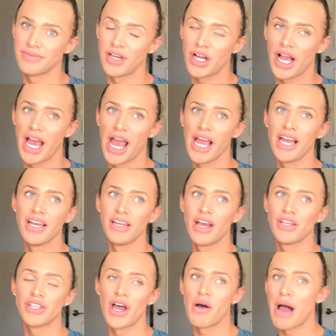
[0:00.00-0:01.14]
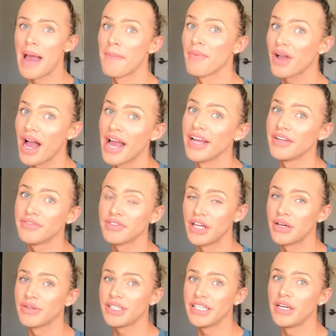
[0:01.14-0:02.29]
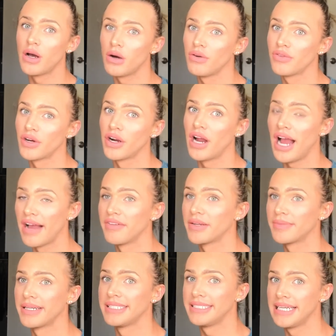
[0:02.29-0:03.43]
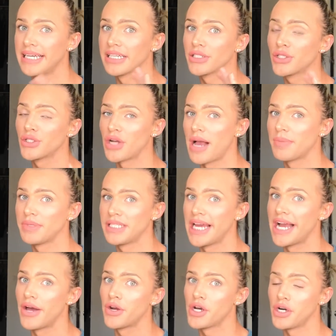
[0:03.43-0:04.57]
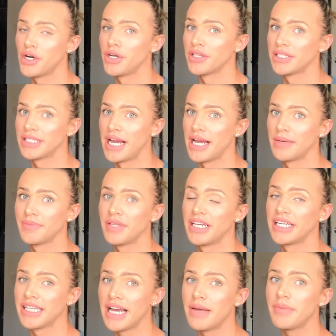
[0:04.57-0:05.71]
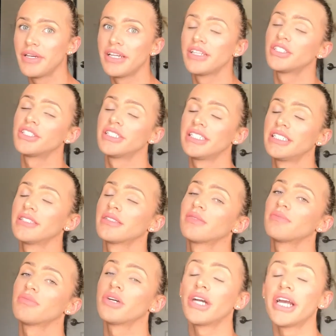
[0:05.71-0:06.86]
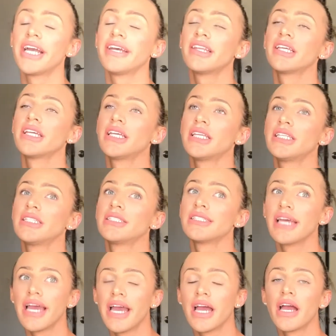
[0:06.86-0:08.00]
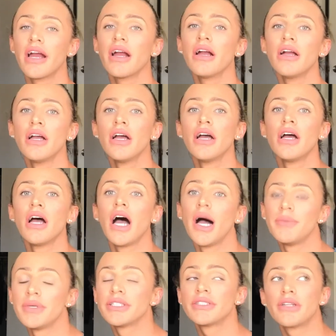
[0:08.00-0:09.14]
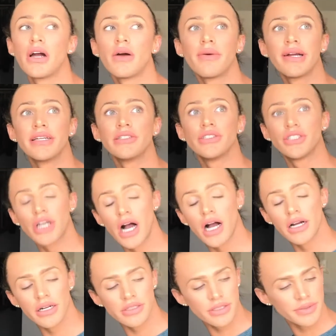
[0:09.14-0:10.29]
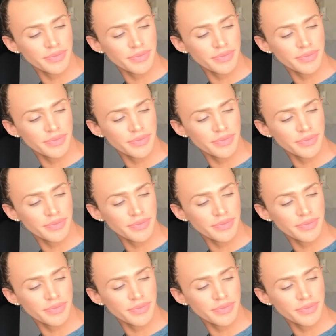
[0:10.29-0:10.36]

Okay. So I'm kind of low-key over having my dick strapped down all the time. Like, that bitch needs to breathe, it needs air. I'm gonna start wearing joggers.